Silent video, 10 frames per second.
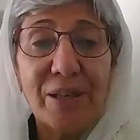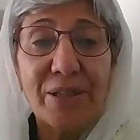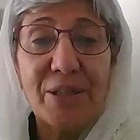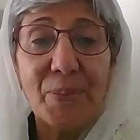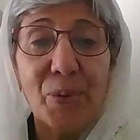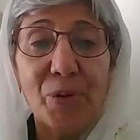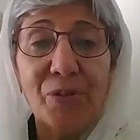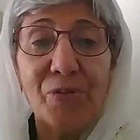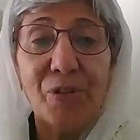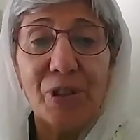support
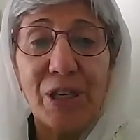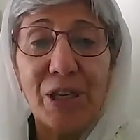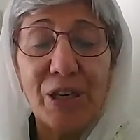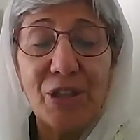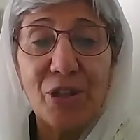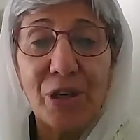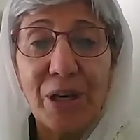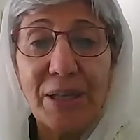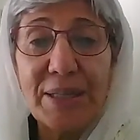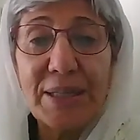for the
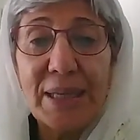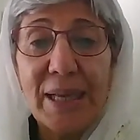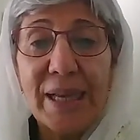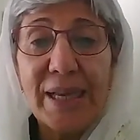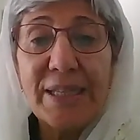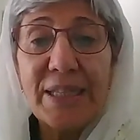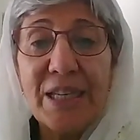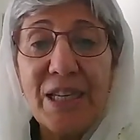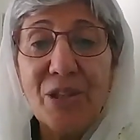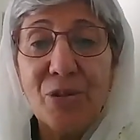NHRIs is
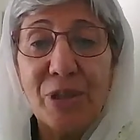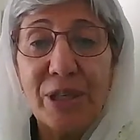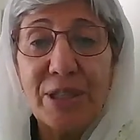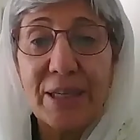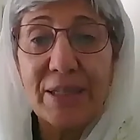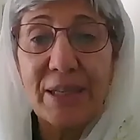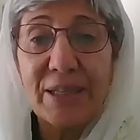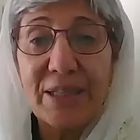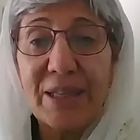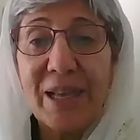key to their
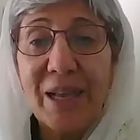success.